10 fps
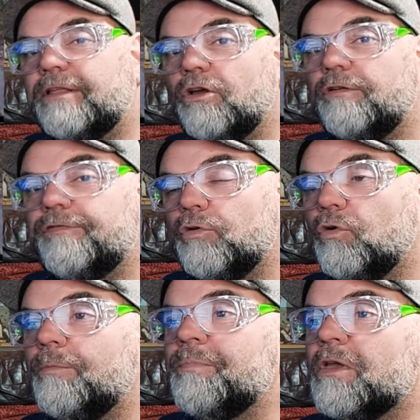than I
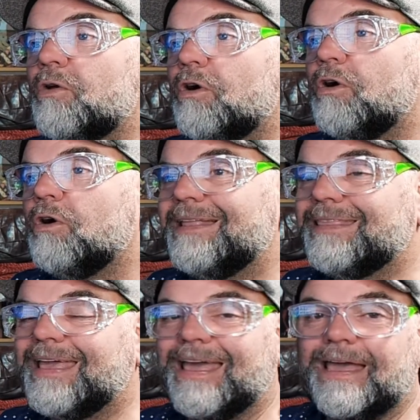thought. I
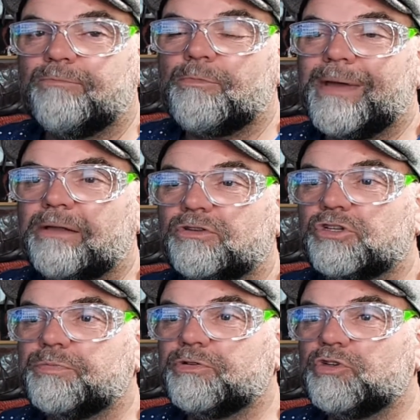had the camera
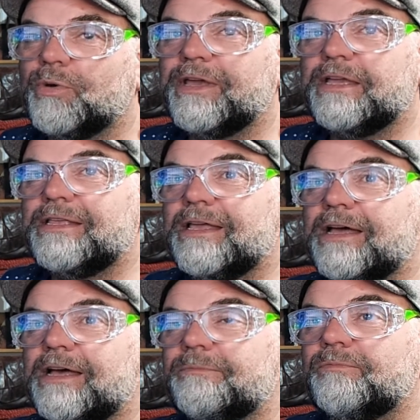mounted between
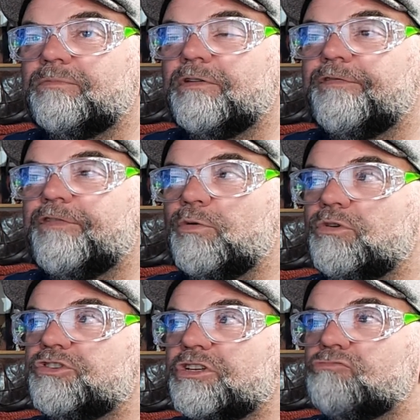the
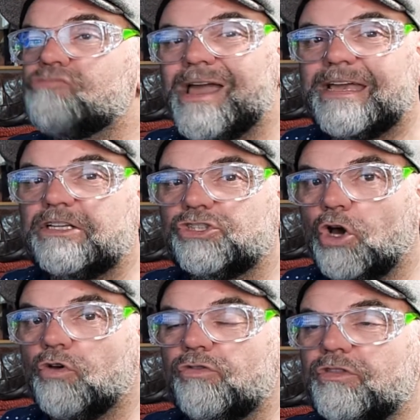focusing
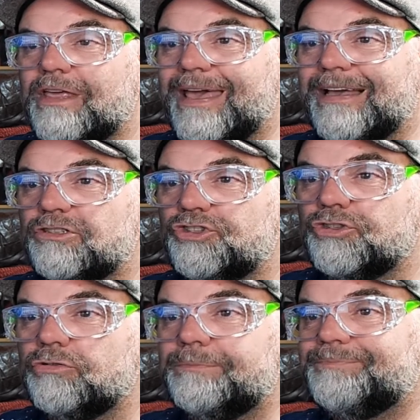range on the
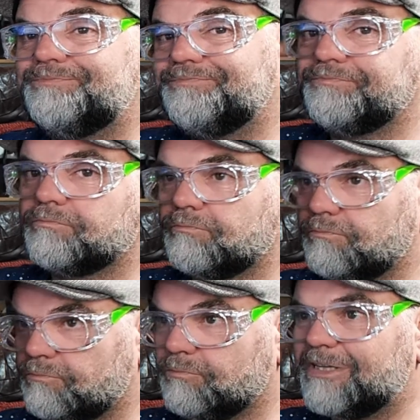actual
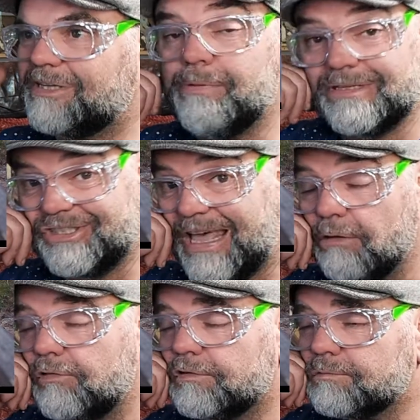table
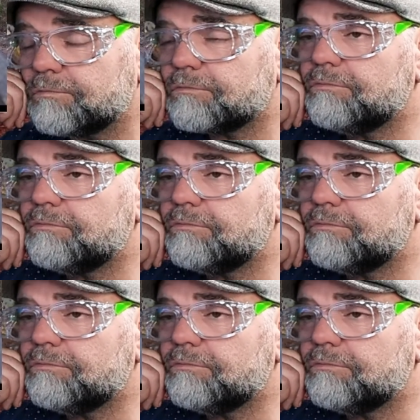itself.